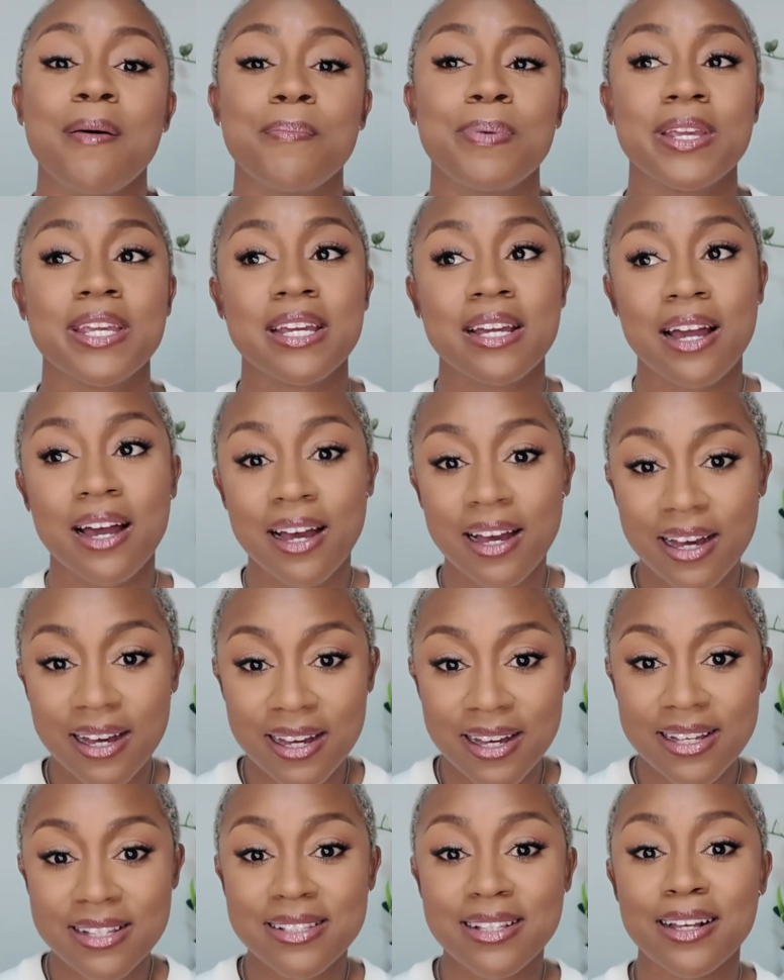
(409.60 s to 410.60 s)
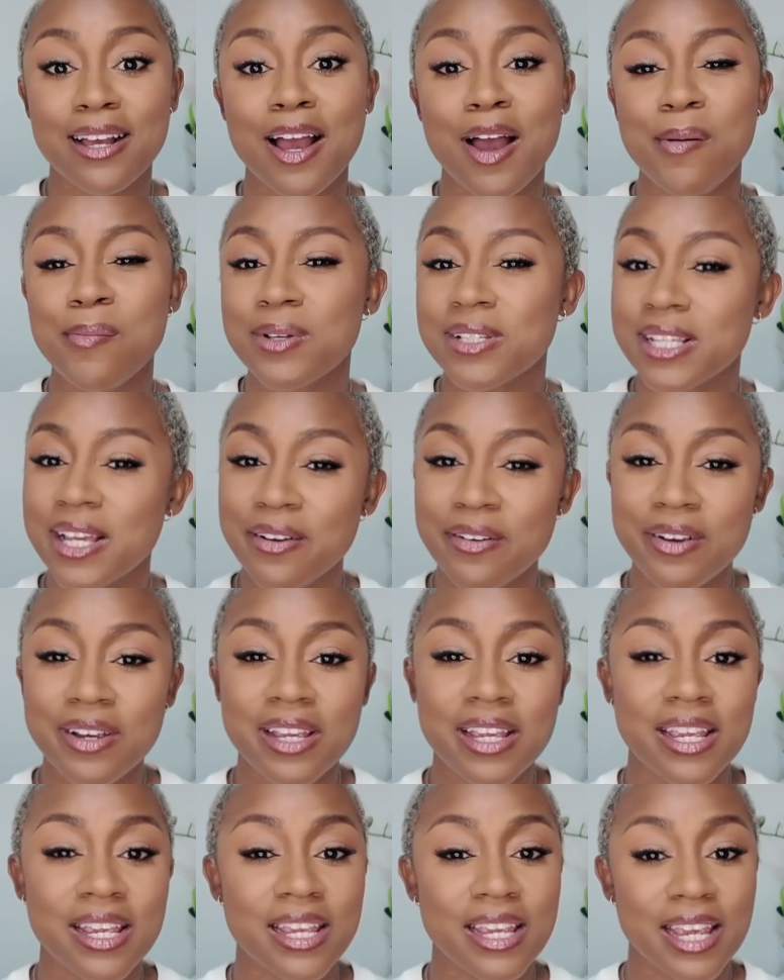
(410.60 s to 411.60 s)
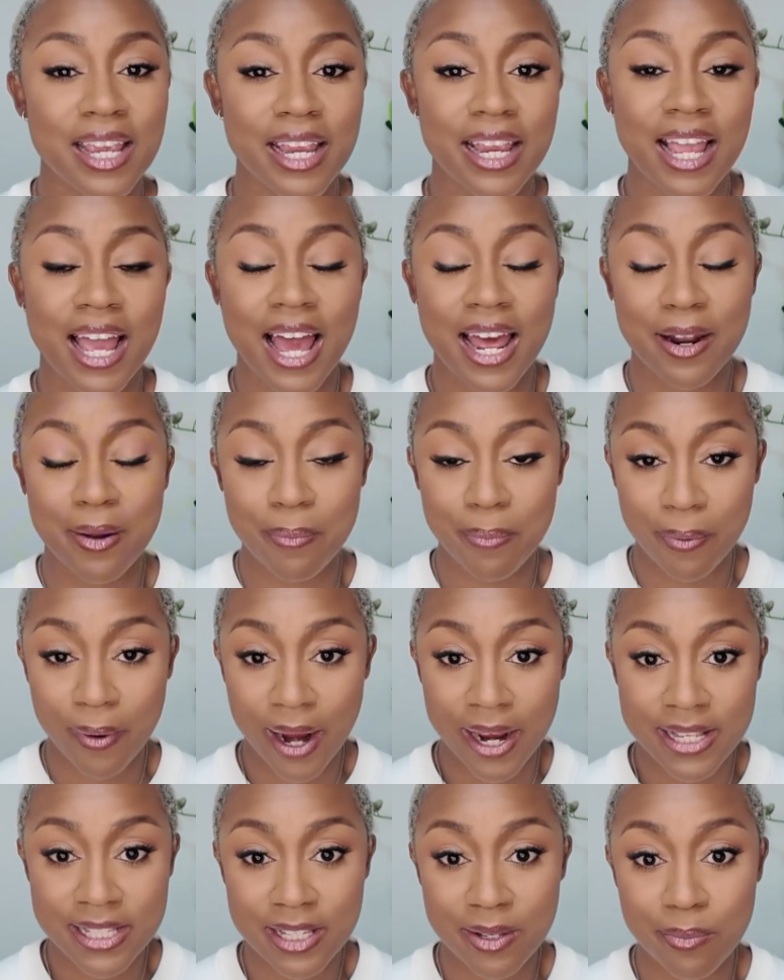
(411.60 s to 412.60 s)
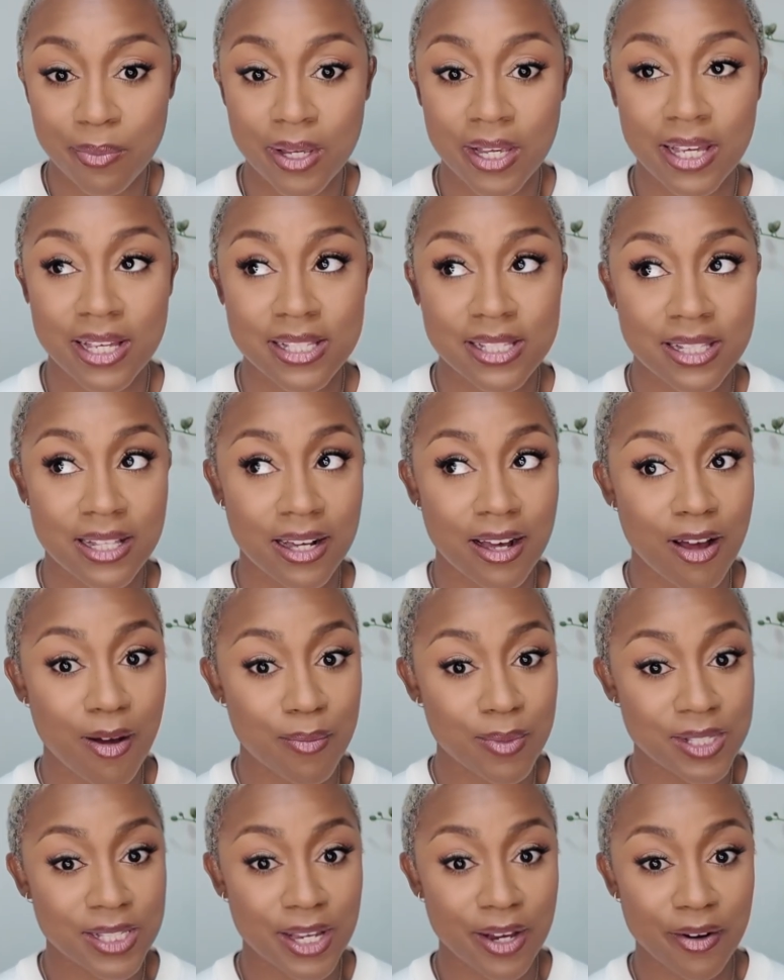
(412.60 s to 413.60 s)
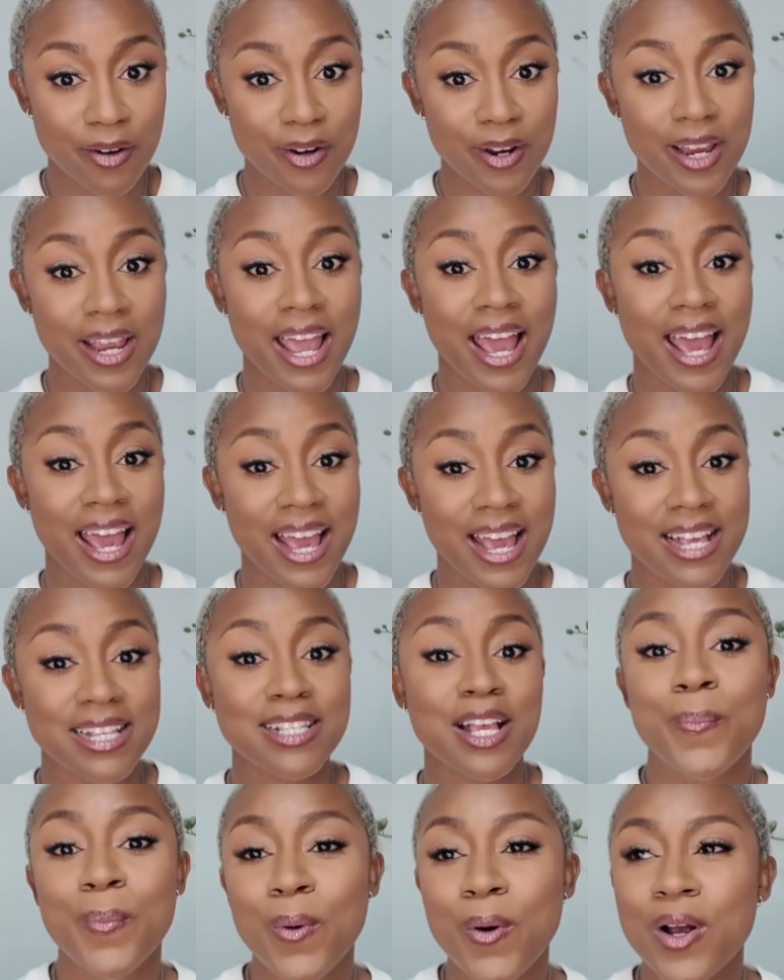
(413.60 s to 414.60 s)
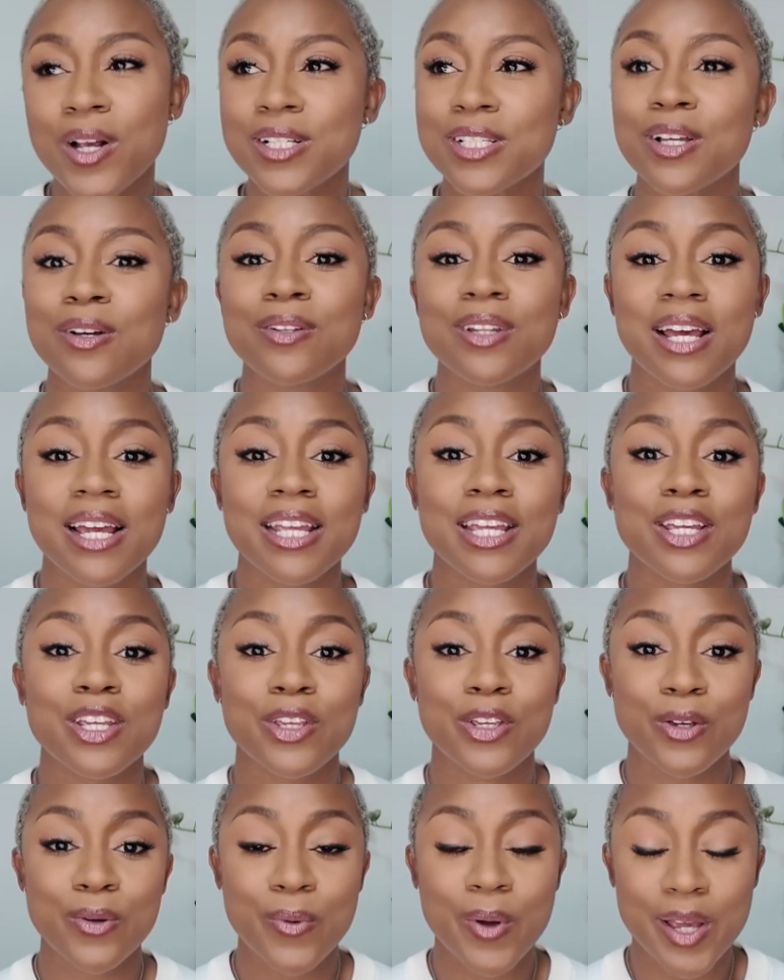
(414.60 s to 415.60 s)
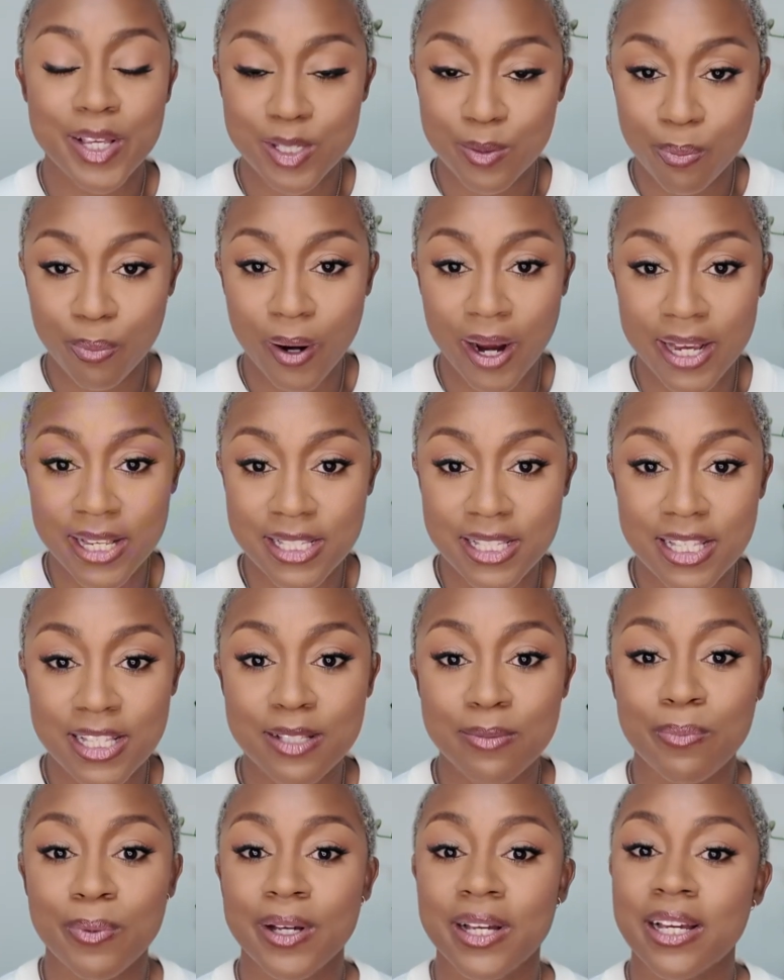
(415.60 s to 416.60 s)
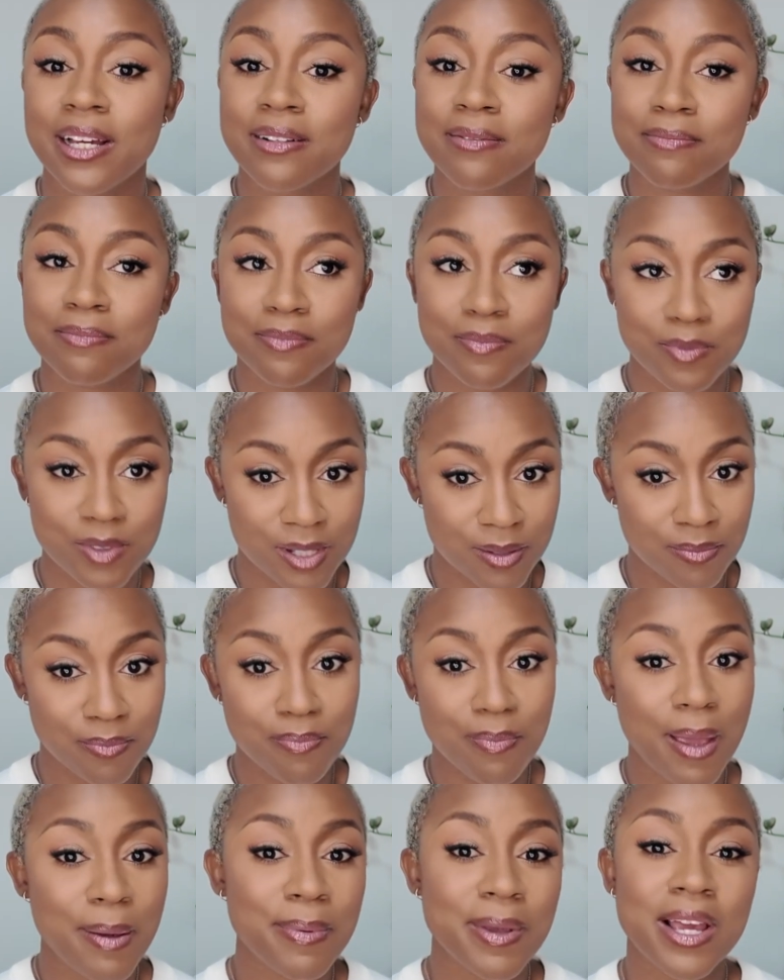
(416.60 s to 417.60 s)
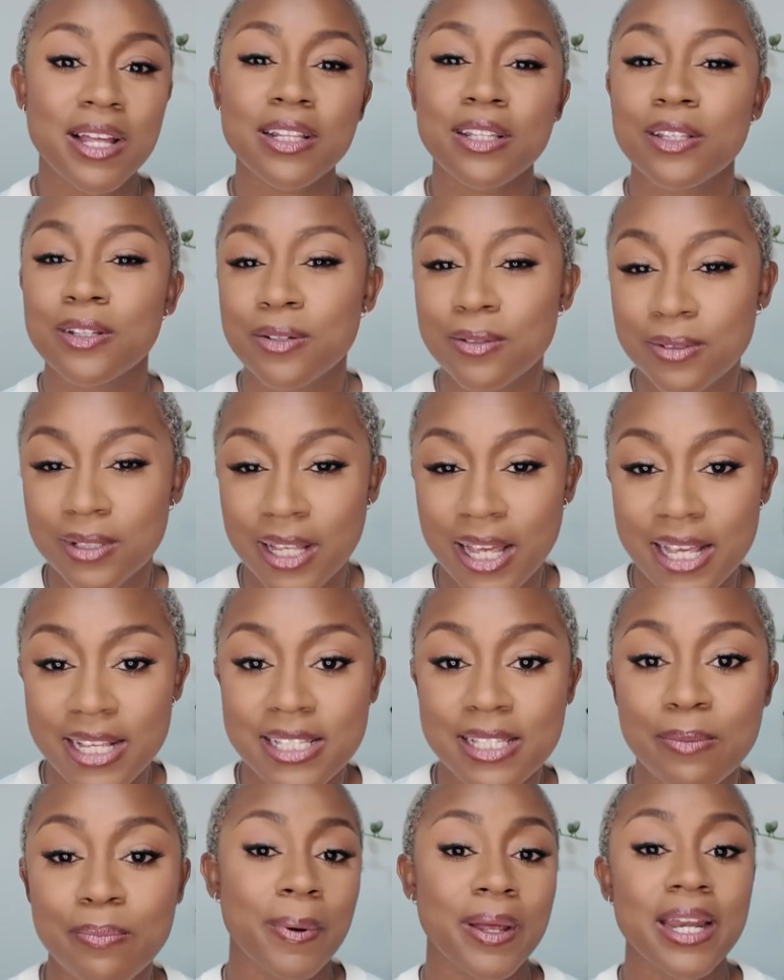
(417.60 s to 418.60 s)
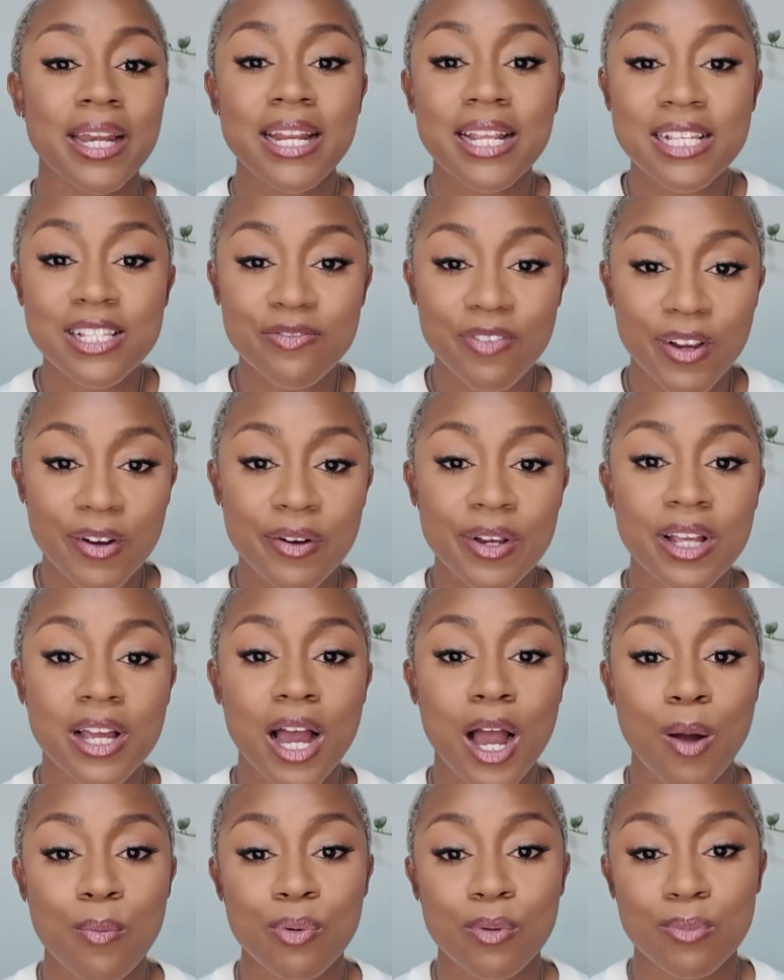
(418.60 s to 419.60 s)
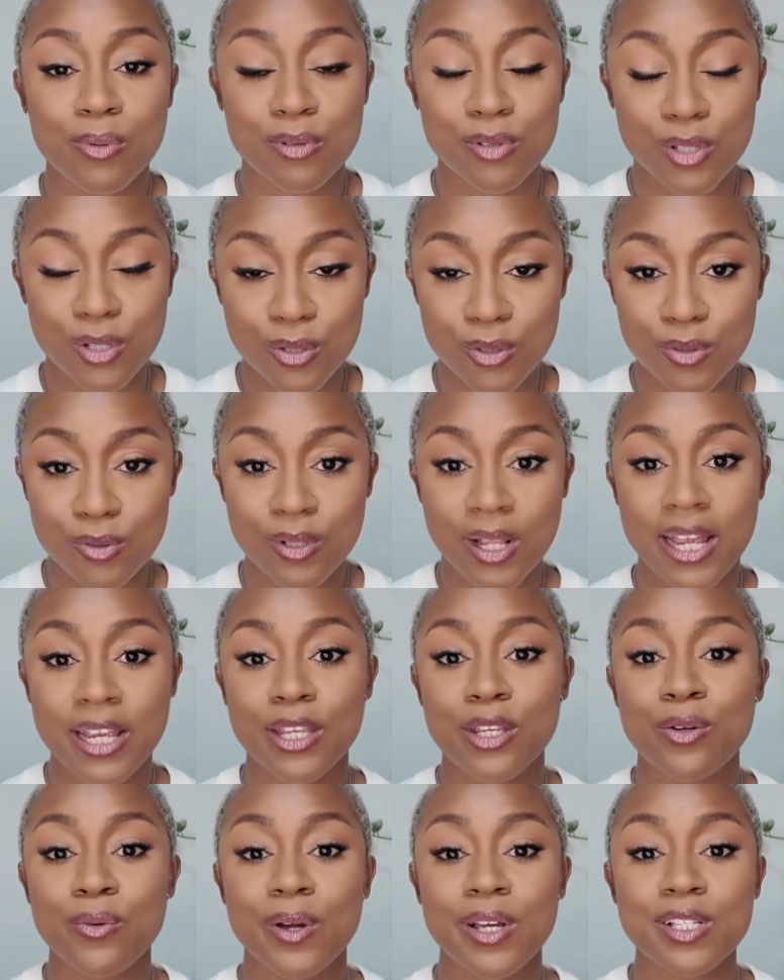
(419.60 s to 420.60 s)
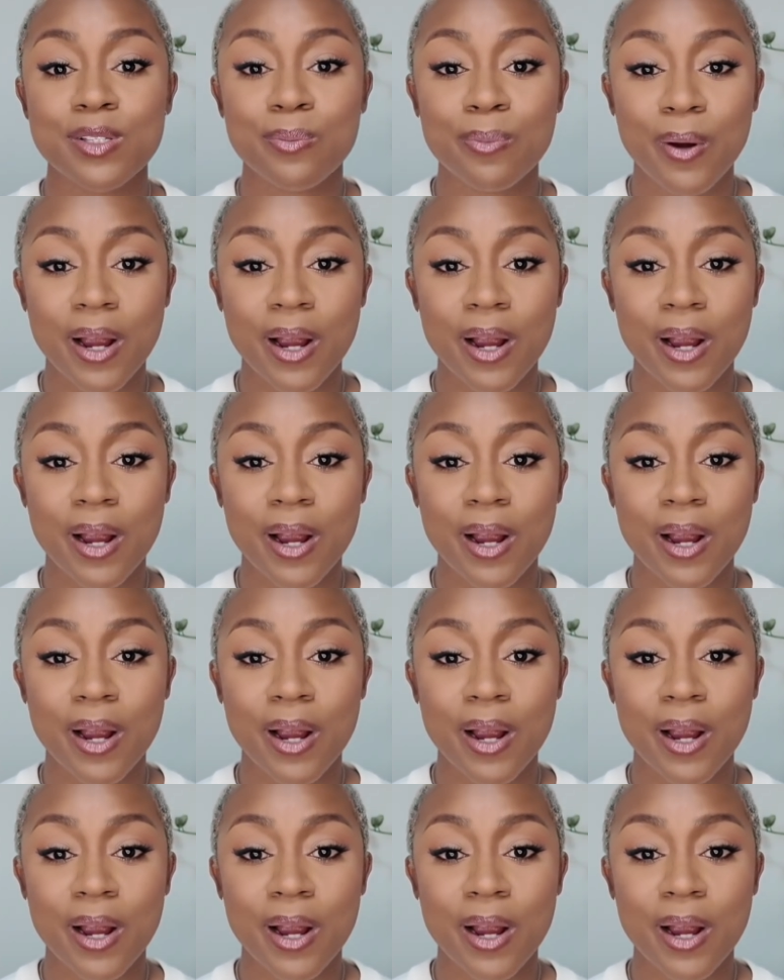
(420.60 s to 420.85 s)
because the commissary can get kind of pricey, because the commissary has more so like US prices, but maybe a little less, but it is very comparable to like US